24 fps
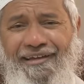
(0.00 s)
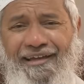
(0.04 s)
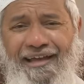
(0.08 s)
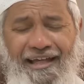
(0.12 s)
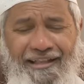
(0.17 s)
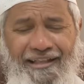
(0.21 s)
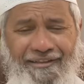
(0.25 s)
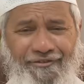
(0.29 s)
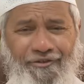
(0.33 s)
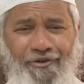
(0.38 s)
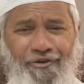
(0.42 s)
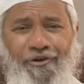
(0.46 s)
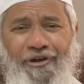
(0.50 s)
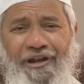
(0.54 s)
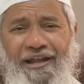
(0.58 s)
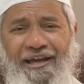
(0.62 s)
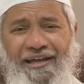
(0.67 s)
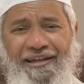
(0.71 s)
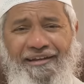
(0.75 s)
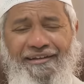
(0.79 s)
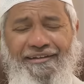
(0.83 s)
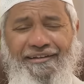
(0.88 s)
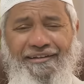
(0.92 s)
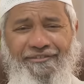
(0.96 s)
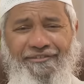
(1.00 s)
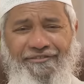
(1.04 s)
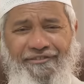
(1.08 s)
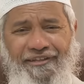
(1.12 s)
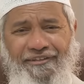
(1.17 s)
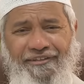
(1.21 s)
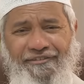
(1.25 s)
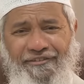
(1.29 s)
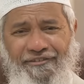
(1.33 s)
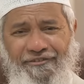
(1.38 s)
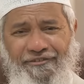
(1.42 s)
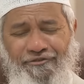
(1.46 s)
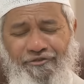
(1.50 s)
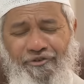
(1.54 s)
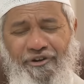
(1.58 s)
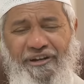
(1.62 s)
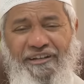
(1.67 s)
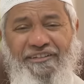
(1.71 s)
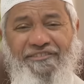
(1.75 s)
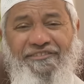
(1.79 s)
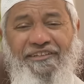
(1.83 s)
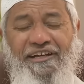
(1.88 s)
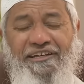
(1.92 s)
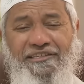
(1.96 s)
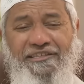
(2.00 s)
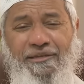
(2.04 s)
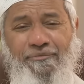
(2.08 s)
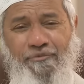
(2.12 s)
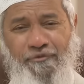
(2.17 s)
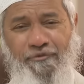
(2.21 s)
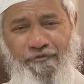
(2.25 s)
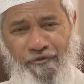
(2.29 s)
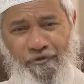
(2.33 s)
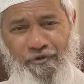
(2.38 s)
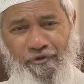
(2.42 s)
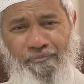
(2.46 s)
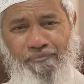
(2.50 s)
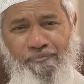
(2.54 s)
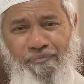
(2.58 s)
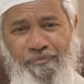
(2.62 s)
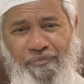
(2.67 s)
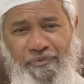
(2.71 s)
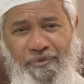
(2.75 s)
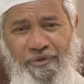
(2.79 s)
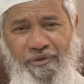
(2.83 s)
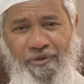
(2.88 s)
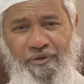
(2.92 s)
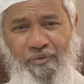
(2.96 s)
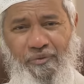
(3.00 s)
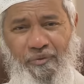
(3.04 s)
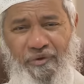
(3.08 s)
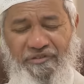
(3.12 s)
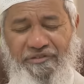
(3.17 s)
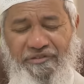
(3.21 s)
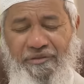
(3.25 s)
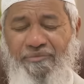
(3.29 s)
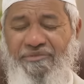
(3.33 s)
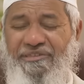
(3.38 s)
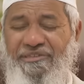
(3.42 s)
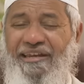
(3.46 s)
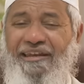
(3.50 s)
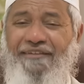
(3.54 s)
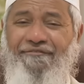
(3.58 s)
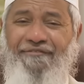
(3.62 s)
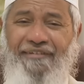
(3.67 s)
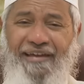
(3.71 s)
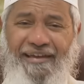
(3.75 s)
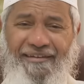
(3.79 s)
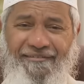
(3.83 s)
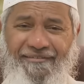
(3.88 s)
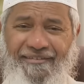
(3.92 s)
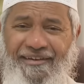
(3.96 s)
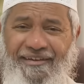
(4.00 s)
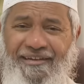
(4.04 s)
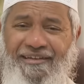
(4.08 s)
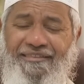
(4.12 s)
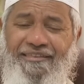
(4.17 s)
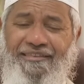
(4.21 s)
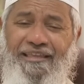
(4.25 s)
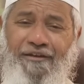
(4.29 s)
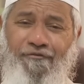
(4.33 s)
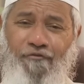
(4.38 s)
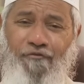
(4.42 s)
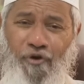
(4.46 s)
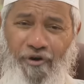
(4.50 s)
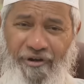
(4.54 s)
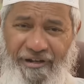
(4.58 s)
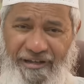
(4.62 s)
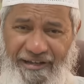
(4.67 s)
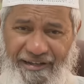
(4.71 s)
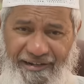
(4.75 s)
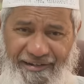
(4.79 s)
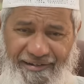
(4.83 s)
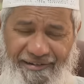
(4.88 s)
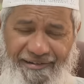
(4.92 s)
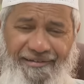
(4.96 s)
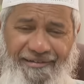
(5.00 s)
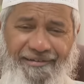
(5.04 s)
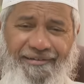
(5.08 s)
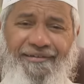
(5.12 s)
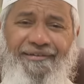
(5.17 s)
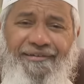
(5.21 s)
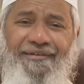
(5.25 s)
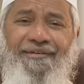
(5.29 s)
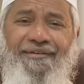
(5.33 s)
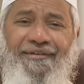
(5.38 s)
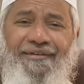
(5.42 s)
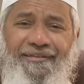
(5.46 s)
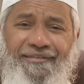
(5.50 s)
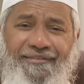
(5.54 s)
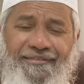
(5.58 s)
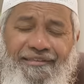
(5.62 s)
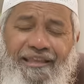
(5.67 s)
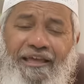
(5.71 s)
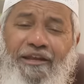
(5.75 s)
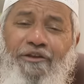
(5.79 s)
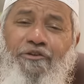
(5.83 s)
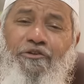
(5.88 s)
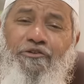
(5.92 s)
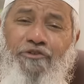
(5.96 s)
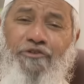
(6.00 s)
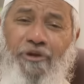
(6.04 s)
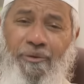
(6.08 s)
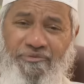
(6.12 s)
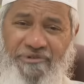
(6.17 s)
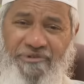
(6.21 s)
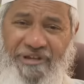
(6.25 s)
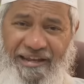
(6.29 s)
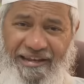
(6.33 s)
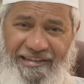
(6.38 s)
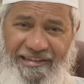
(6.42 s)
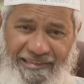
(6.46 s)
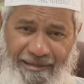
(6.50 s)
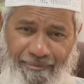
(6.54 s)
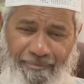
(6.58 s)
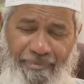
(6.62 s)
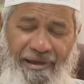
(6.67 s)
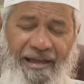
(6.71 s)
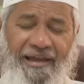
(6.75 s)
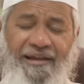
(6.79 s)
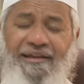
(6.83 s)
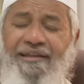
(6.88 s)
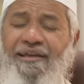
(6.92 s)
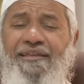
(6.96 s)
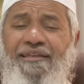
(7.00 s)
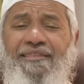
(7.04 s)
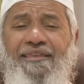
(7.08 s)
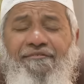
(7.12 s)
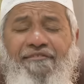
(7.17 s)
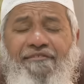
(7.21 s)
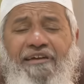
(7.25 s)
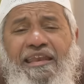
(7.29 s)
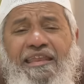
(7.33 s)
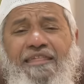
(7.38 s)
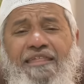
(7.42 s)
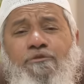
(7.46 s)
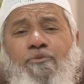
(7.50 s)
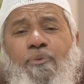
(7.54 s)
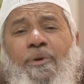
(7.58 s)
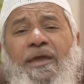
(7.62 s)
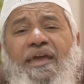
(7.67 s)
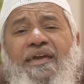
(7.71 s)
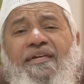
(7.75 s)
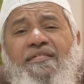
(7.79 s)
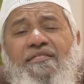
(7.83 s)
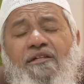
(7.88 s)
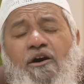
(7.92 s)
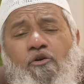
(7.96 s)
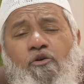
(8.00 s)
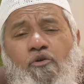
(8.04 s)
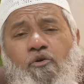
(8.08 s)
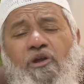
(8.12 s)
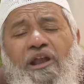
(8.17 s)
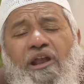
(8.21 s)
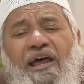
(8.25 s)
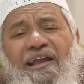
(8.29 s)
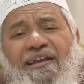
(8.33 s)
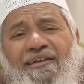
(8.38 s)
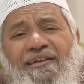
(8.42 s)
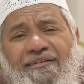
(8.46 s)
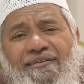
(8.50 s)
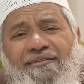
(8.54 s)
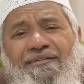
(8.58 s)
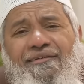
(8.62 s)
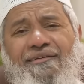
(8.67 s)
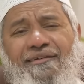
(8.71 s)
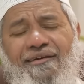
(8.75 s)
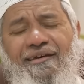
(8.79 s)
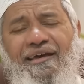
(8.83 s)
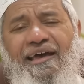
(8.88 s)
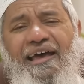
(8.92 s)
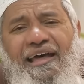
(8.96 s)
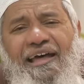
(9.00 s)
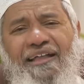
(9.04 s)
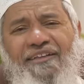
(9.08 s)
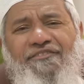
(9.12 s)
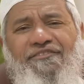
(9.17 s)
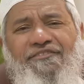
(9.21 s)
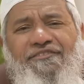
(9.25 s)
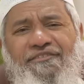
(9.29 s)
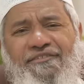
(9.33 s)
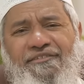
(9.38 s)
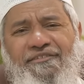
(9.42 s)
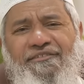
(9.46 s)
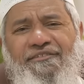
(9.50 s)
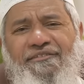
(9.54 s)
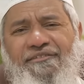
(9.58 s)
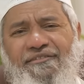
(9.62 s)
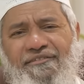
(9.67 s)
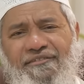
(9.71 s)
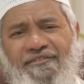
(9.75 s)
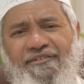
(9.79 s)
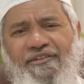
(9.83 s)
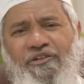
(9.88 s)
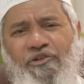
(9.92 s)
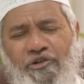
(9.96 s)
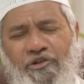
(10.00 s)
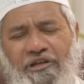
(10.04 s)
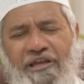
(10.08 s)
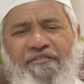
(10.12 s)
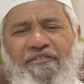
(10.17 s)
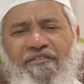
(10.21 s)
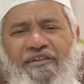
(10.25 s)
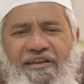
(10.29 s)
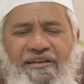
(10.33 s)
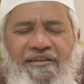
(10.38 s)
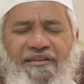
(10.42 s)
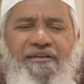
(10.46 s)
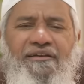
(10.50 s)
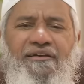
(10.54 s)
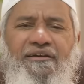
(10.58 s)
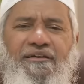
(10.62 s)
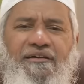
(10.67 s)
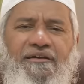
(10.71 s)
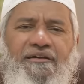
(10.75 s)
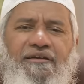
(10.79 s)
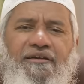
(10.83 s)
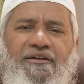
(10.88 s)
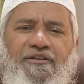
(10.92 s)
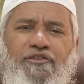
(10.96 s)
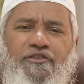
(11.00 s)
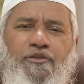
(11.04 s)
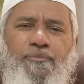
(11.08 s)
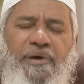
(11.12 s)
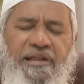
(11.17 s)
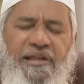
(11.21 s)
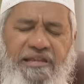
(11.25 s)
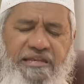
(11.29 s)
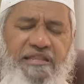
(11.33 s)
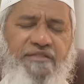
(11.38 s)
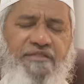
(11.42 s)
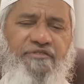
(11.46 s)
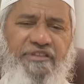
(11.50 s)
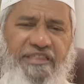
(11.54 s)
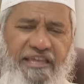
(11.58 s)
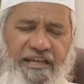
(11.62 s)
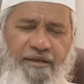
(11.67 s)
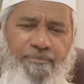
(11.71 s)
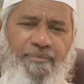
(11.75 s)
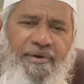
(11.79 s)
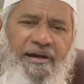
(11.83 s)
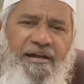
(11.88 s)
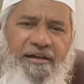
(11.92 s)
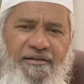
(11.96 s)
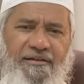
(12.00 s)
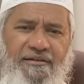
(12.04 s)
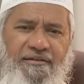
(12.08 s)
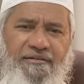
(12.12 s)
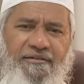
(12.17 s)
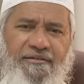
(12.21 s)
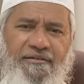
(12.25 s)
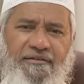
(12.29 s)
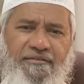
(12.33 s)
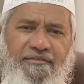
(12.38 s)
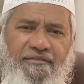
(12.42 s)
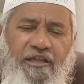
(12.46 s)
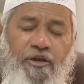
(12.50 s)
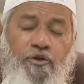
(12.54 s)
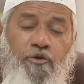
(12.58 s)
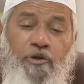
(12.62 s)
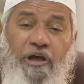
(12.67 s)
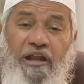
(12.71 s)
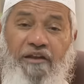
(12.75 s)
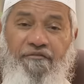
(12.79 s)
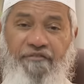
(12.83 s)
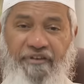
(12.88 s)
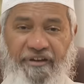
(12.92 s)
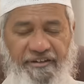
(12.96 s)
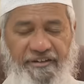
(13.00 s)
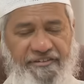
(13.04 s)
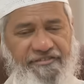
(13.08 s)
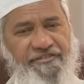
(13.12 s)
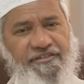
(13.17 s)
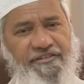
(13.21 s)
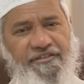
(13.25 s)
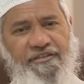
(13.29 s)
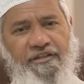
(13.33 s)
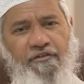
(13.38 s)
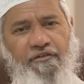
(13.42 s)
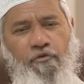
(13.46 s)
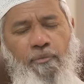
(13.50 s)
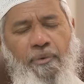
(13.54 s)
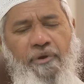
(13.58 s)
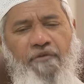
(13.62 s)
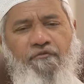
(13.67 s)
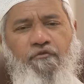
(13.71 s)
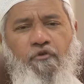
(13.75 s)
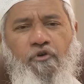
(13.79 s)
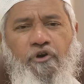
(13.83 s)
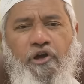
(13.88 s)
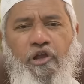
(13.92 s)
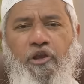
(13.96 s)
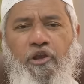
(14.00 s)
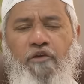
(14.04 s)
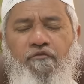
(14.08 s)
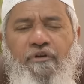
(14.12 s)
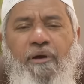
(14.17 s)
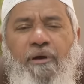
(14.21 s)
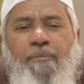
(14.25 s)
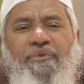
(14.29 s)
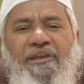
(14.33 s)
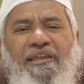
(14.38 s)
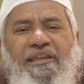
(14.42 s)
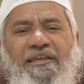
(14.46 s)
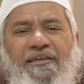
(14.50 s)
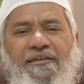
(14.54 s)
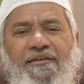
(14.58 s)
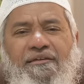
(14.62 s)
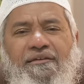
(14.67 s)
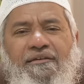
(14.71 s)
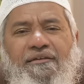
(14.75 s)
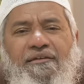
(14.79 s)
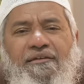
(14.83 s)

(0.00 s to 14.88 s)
as the Quran says in Surah Nisa chapter 4, verse number 35, that warn her, then you stop sharing the bed. The various ways how Quran has, you know, given. So best is with hikmah, that you convince the women folk in your family.